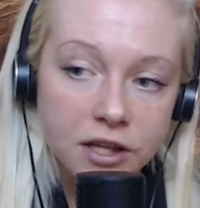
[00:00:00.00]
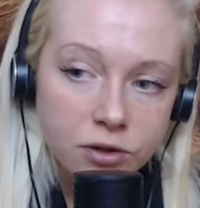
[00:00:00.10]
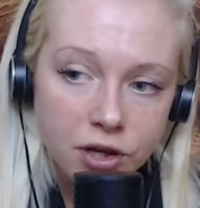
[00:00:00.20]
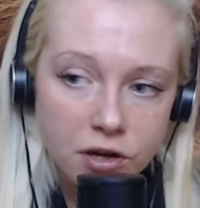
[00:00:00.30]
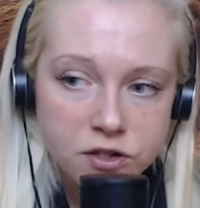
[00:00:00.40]

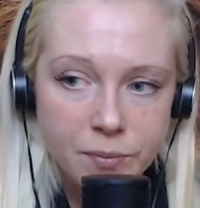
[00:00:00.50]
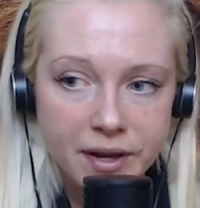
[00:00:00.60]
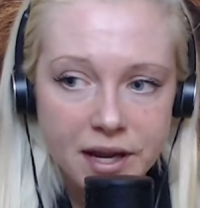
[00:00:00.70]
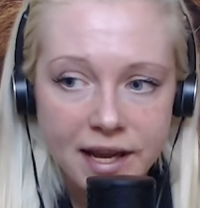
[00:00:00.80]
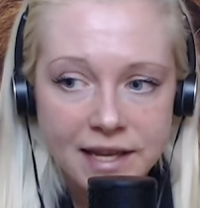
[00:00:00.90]
then you can also
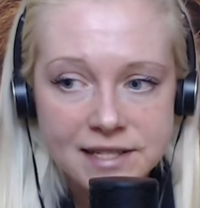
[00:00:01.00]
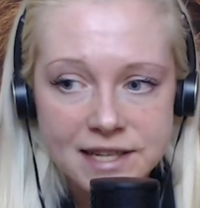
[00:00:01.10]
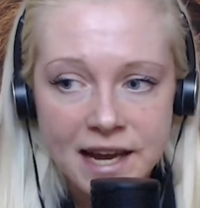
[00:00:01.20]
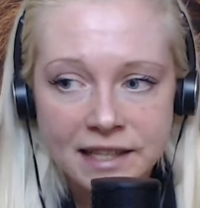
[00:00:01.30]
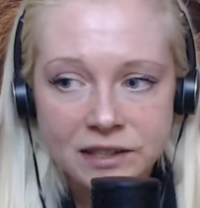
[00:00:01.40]
make a
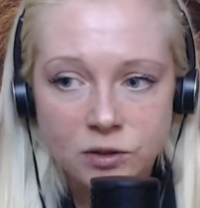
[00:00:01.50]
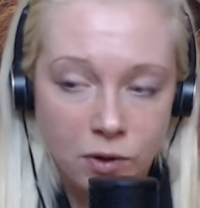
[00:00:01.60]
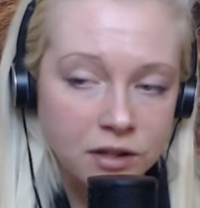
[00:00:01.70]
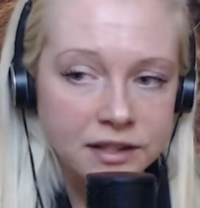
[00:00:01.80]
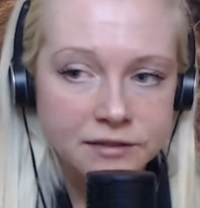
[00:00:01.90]
case that,
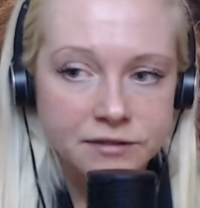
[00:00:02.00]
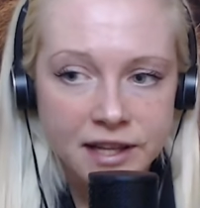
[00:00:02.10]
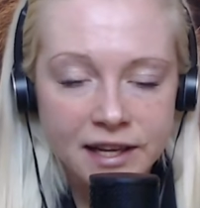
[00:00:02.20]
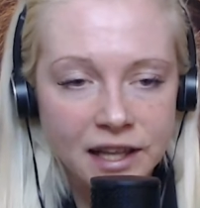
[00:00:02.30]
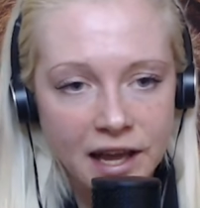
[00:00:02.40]
well,
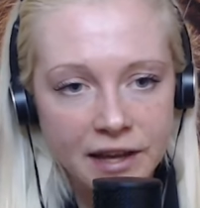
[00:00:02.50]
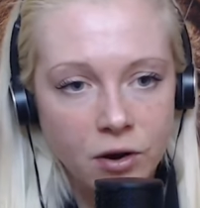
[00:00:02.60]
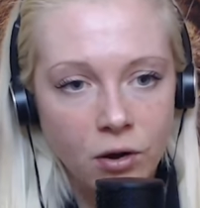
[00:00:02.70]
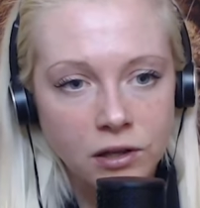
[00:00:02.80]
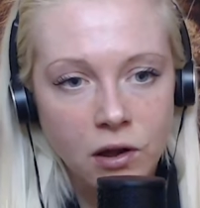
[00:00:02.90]
if they
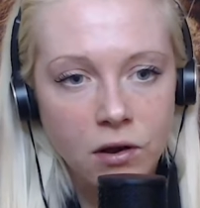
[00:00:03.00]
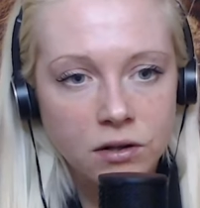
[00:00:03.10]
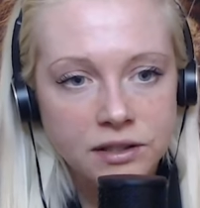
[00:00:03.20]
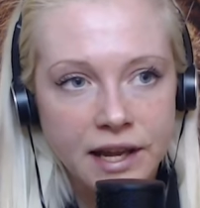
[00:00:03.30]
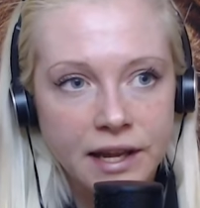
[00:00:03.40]
lied all
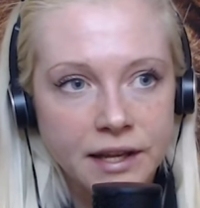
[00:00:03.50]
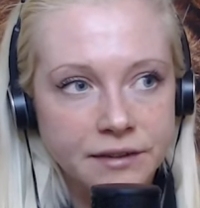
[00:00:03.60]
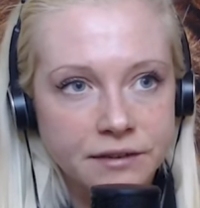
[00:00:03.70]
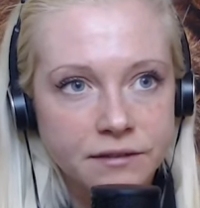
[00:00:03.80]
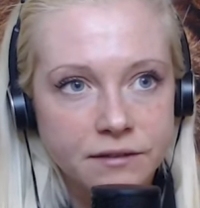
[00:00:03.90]
along,
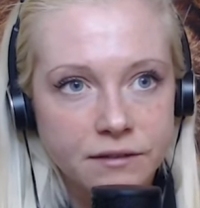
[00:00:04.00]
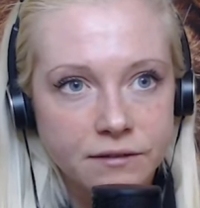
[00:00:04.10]
then